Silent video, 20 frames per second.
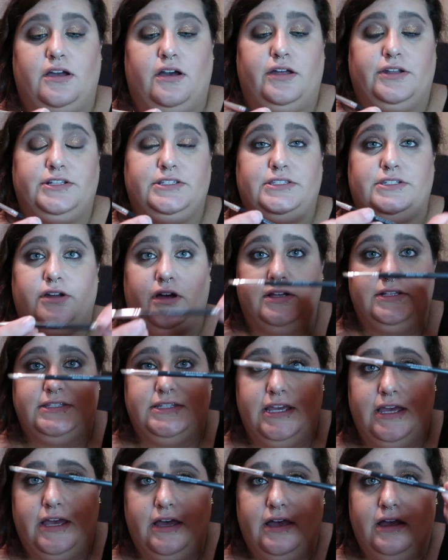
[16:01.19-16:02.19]

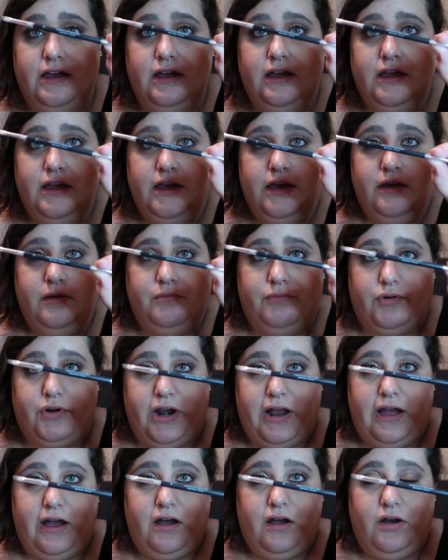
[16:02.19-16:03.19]
Anastasia
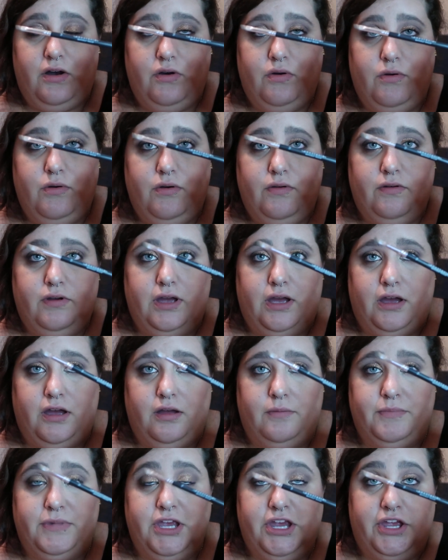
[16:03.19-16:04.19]
Brow
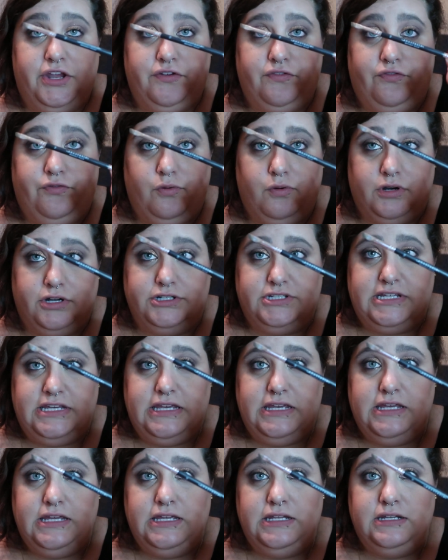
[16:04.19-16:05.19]
in
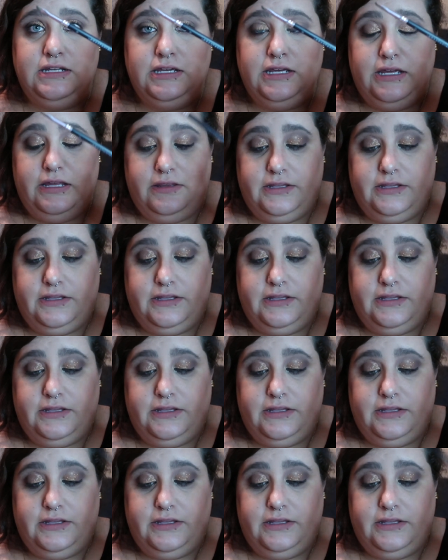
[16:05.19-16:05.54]
14.